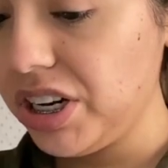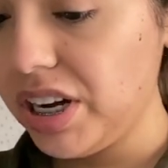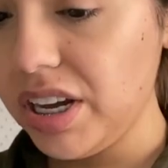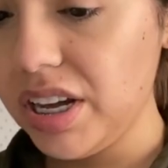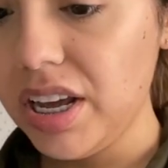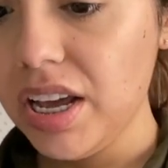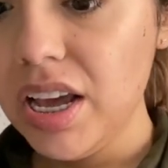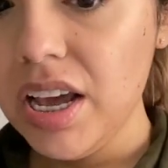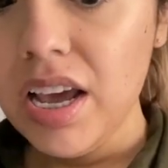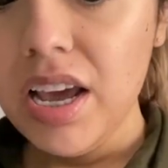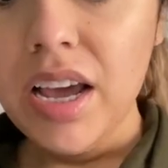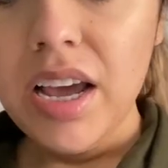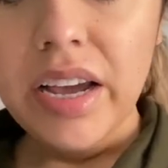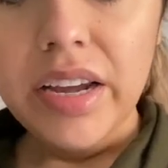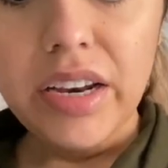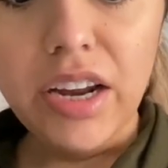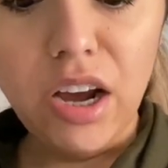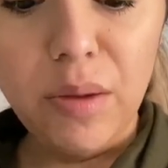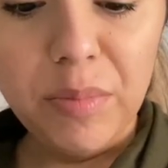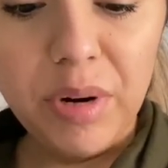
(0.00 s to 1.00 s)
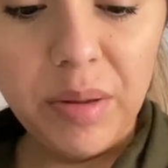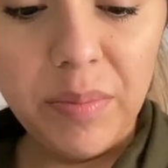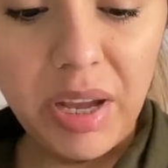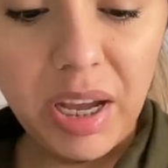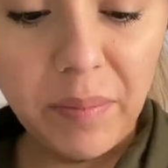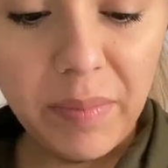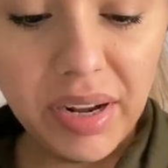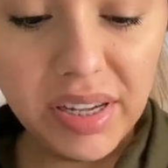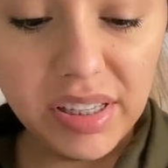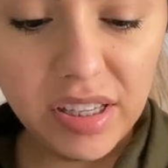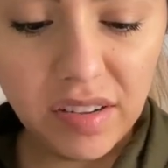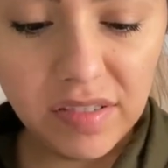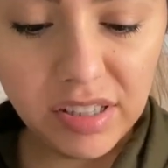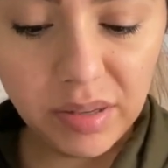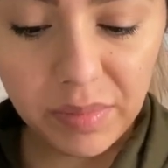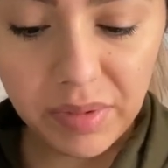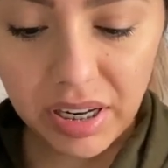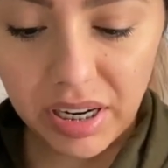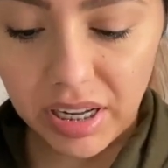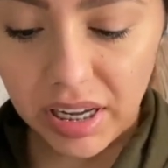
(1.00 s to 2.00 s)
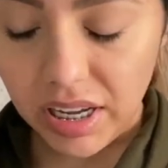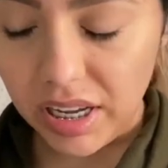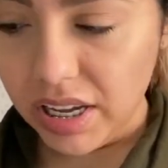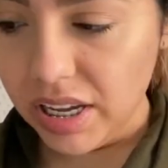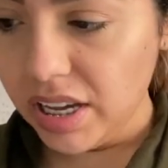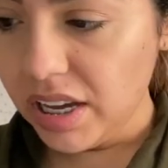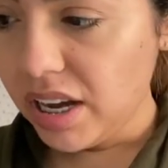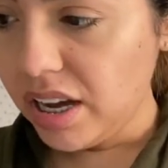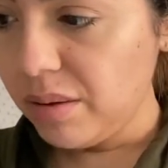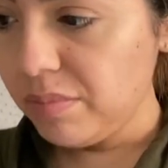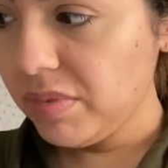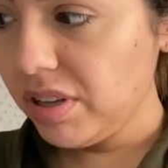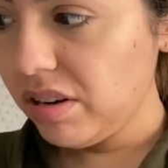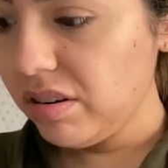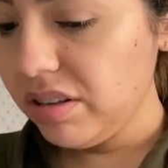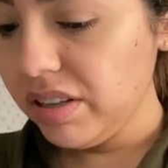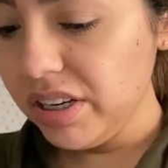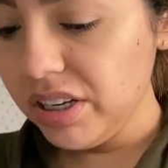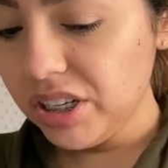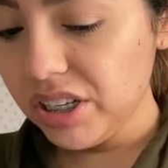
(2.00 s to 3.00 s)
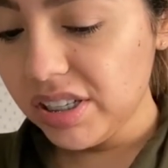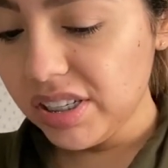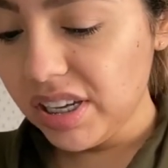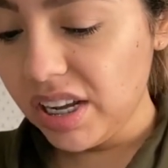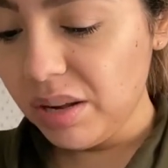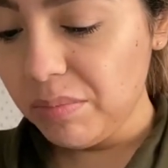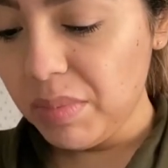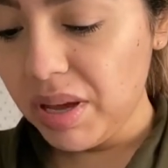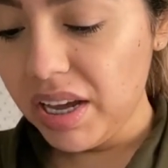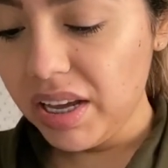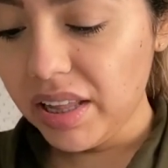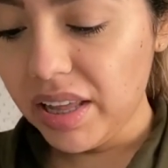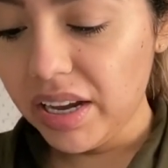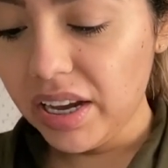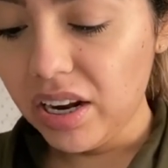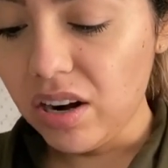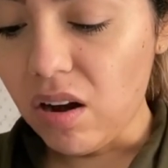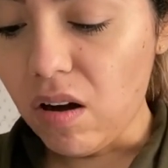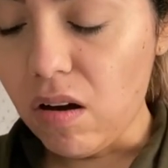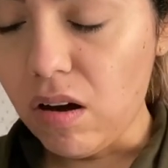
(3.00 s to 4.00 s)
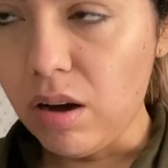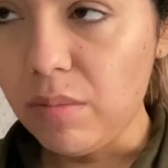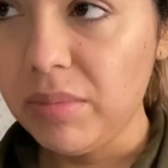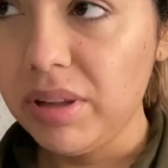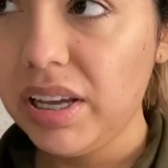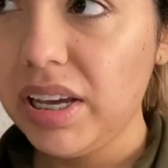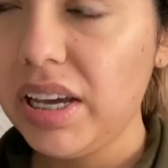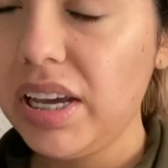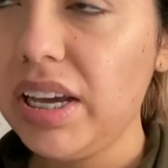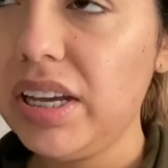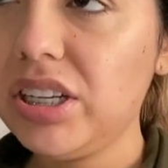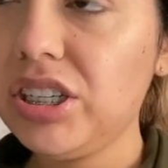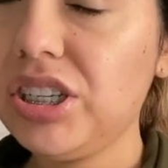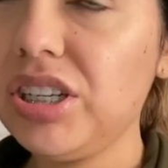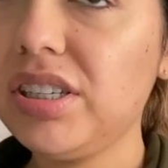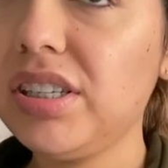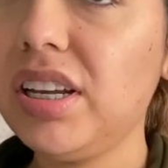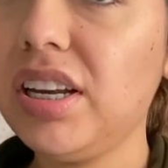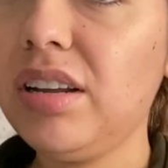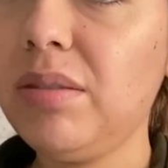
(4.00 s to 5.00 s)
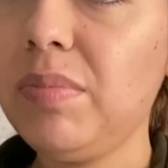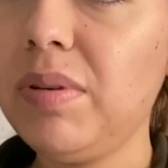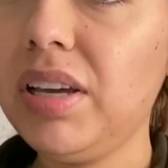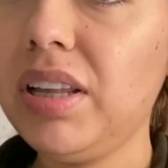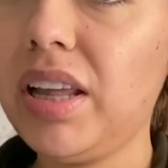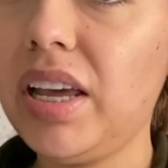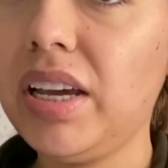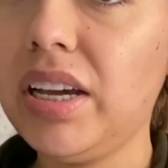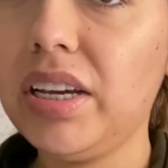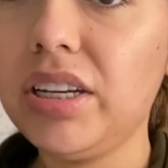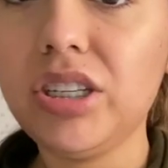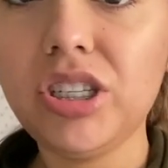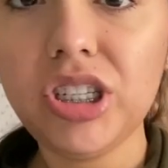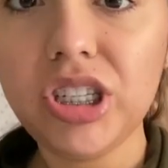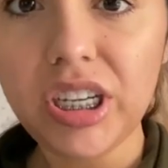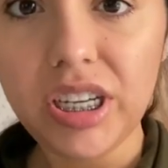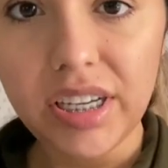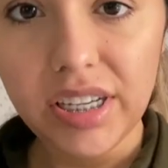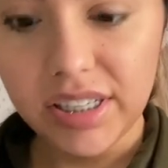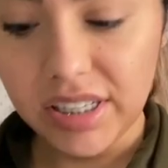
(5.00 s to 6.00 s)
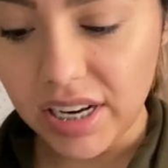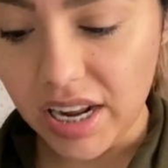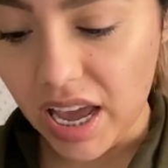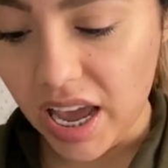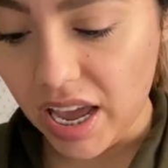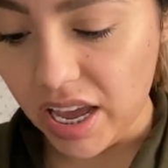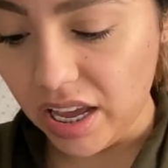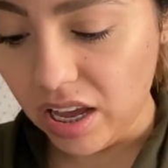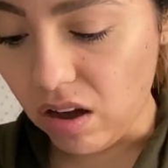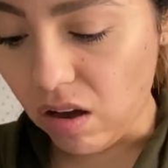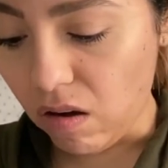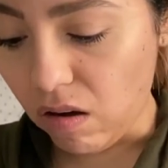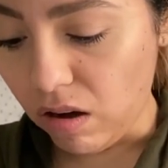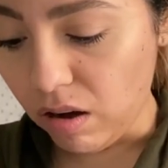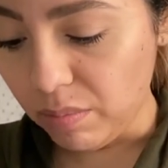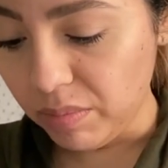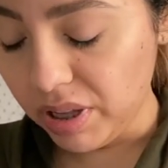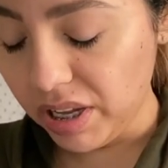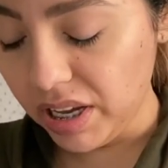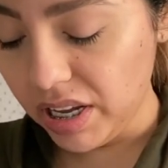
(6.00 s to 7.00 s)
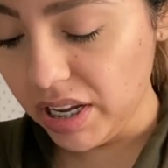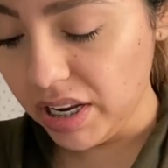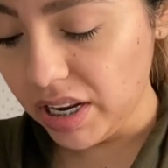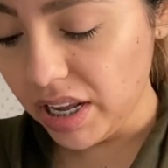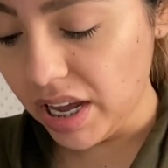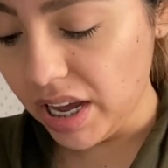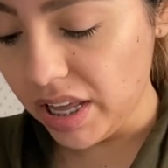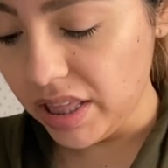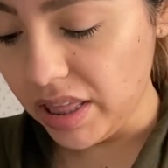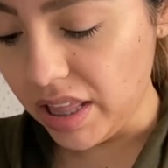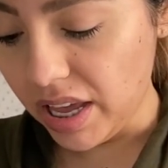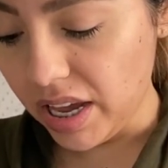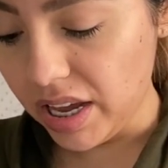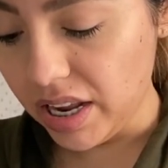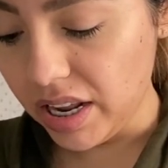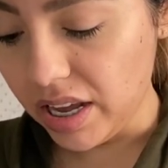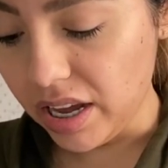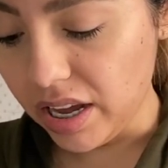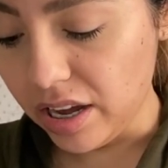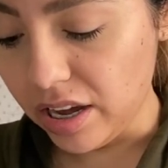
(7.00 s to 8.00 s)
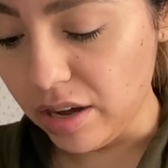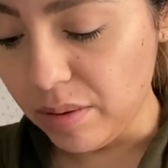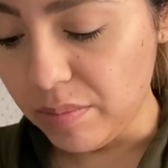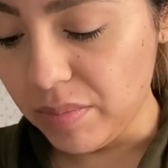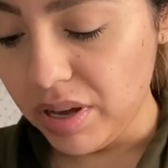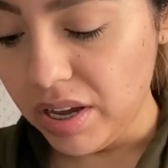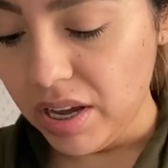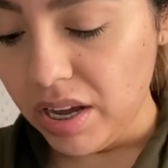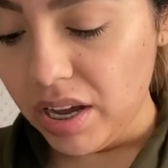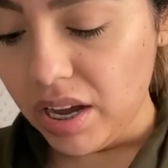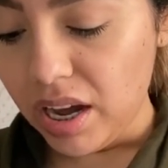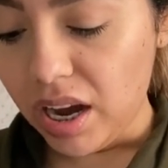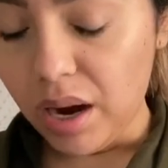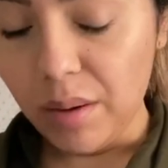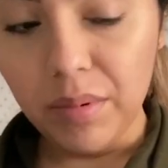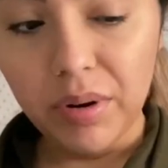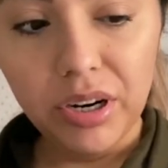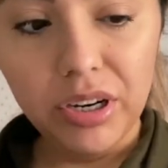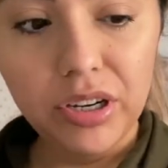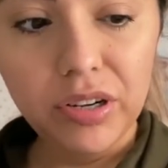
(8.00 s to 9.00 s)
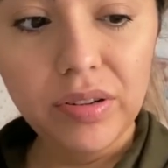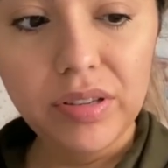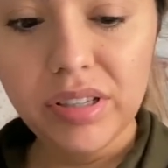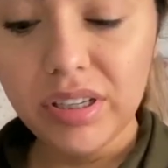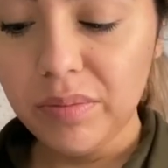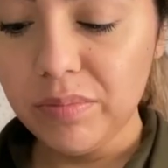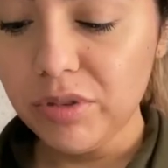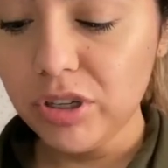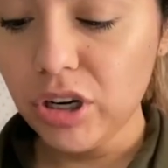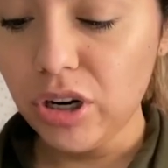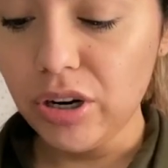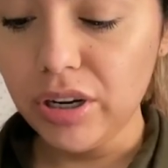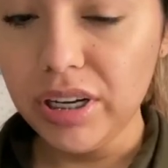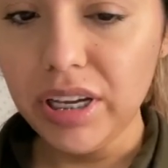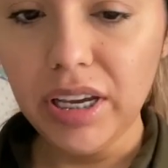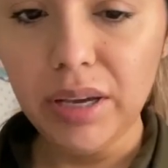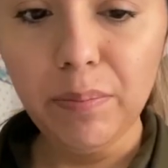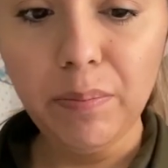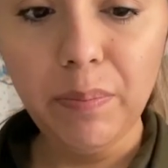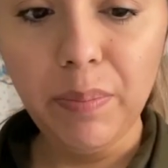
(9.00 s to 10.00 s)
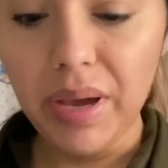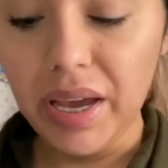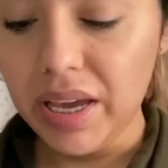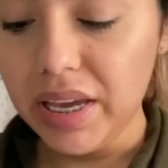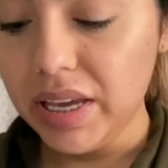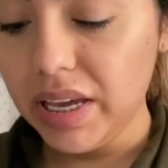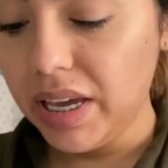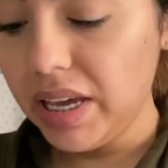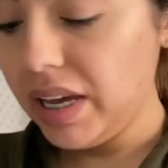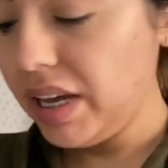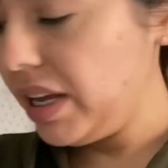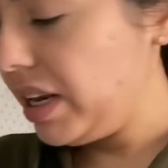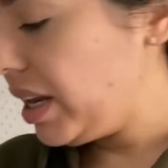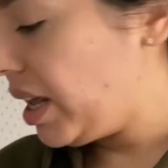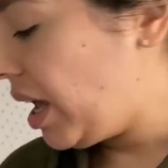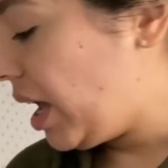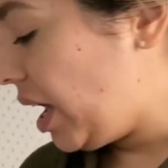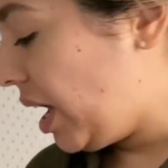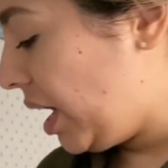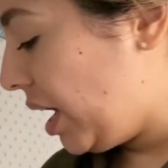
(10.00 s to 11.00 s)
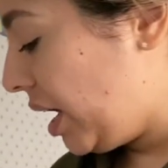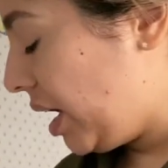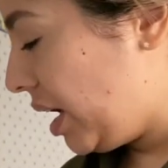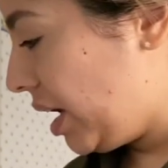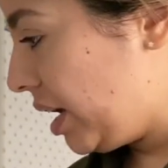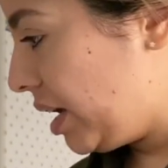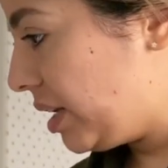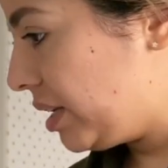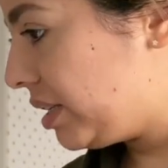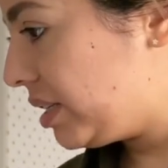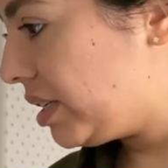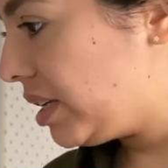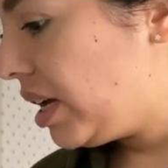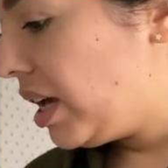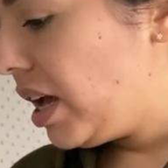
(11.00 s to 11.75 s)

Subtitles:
it. Now I'm gonna make myself something to eat. I'm literally just gonna make like an omelet. It's just gonna be like a cheese and egg omelet. And then I'm gonna do some turkey bacon, and